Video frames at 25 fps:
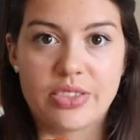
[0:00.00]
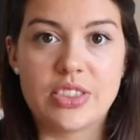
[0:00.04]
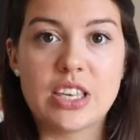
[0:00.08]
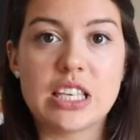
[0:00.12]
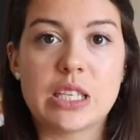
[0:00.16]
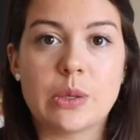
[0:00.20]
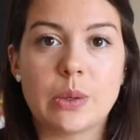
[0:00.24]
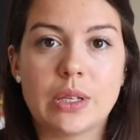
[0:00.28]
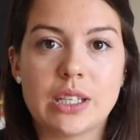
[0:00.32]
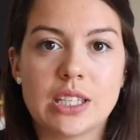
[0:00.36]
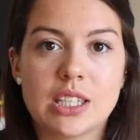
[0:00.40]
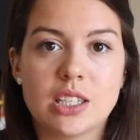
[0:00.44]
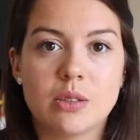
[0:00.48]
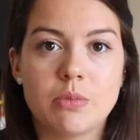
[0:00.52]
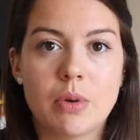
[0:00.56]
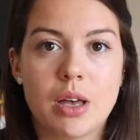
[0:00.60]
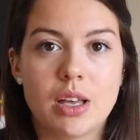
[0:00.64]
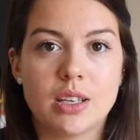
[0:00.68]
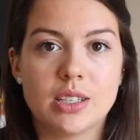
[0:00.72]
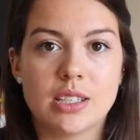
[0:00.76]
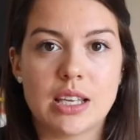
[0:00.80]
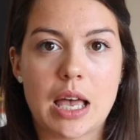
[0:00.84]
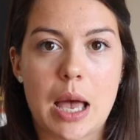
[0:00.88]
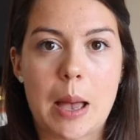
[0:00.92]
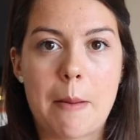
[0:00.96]
This one
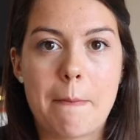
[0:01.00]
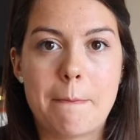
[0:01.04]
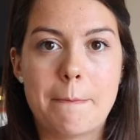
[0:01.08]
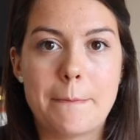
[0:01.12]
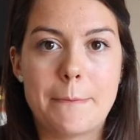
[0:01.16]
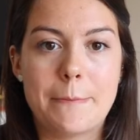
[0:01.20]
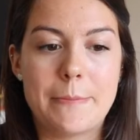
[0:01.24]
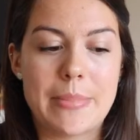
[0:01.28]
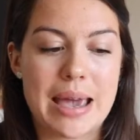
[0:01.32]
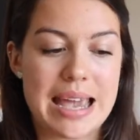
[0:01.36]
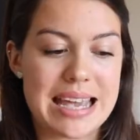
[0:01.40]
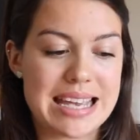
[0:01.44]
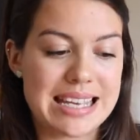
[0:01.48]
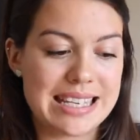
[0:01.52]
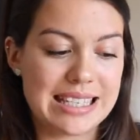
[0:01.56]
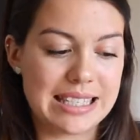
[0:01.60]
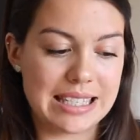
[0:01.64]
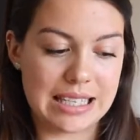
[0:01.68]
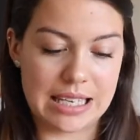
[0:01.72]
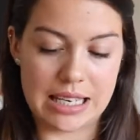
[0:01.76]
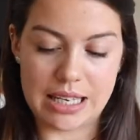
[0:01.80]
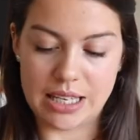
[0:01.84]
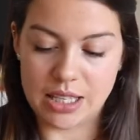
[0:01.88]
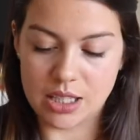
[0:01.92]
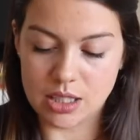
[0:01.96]
smells
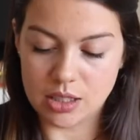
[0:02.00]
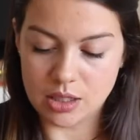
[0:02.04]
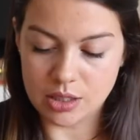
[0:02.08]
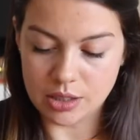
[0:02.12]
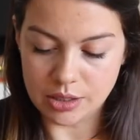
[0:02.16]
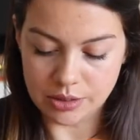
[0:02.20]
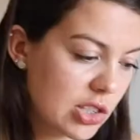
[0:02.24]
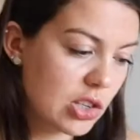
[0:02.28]
amazing.